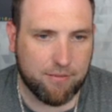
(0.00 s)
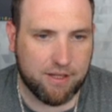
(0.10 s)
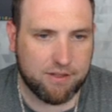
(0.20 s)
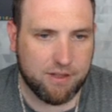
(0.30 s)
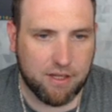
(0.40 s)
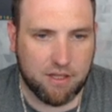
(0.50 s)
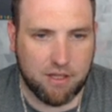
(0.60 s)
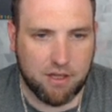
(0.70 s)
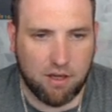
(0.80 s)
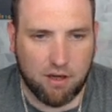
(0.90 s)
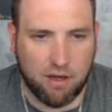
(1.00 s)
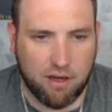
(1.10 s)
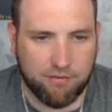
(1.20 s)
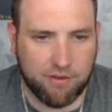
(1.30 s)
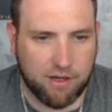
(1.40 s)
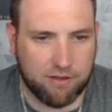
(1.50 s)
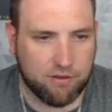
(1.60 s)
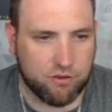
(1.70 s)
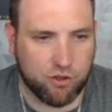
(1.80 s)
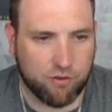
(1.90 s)
that's off there. You
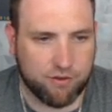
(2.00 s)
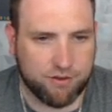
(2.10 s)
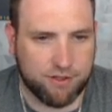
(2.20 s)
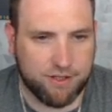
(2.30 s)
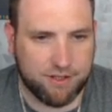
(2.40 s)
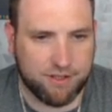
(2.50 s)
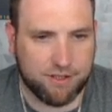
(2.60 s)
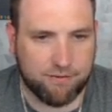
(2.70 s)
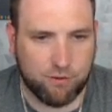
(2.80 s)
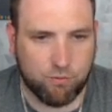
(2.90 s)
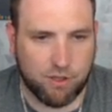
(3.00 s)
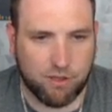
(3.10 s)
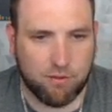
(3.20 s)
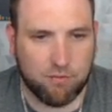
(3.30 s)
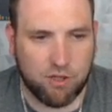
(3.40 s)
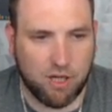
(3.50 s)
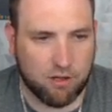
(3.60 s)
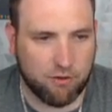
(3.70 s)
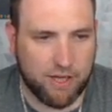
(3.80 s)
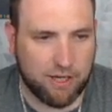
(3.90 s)
can show the statistics. If you want to
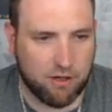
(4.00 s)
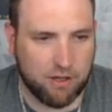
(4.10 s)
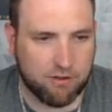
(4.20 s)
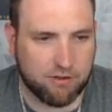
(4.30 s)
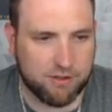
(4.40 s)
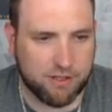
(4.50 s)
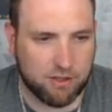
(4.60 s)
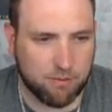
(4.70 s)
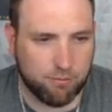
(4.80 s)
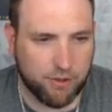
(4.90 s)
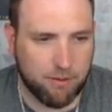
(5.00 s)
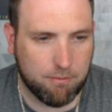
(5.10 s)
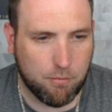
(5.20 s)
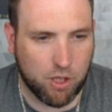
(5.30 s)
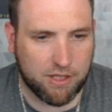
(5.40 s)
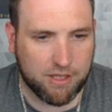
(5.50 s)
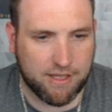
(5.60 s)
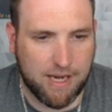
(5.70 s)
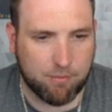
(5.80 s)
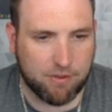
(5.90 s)
toggle that on, you can see the complete market
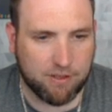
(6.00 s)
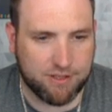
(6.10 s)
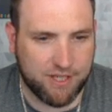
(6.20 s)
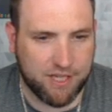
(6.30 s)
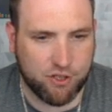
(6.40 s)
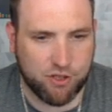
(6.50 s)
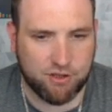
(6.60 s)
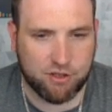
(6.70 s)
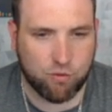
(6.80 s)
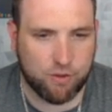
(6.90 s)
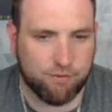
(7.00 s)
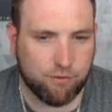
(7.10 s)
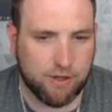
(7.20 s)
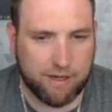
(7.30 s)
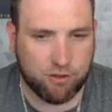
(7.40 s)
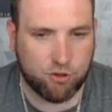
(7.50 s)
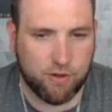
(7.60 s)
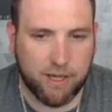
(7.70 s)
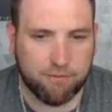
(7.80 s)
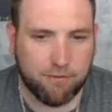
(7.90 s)
capitalization, the 24-hour
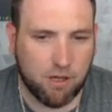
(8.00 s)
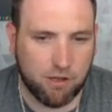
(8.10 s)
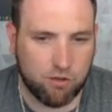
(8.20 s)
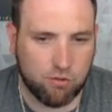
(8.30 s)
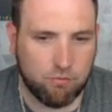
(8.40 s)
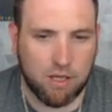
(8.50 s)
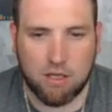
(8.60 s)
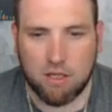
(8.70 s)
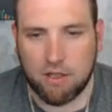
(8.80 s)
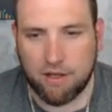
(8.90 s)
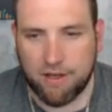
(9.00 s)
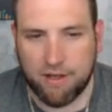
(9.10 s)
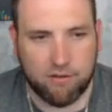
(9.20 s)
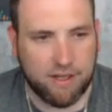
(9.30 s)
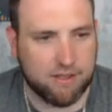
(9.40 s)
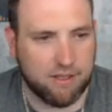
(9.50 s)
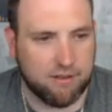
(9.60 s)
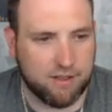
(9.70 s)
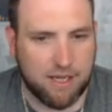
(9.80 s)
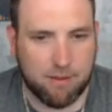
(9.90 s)
trading volume. Right there
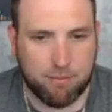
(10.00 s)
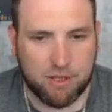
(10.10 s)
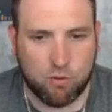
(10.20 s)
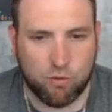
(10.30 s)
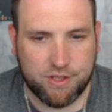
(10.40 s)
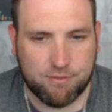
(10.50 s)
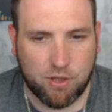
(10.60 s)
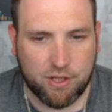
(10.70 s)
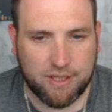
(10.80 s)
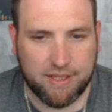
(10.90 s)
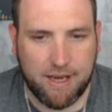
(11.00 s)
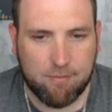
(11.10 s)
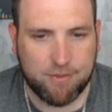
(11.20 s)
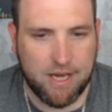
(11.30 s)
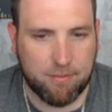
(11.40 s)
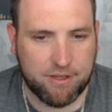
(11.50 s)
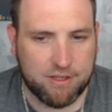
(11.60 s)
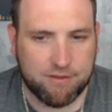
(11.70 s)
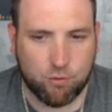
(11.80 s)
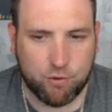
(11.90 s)
you got Bitcoin's market cap
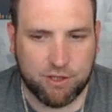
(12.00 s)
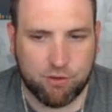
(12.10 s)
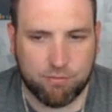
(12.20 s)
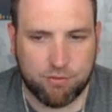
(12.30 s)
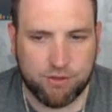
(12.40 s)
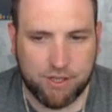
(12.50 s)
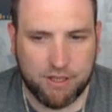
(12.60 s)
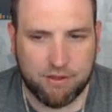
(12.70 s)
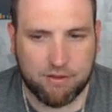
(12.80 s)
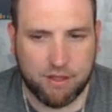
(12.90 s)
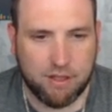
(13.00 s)
dominance, 42%,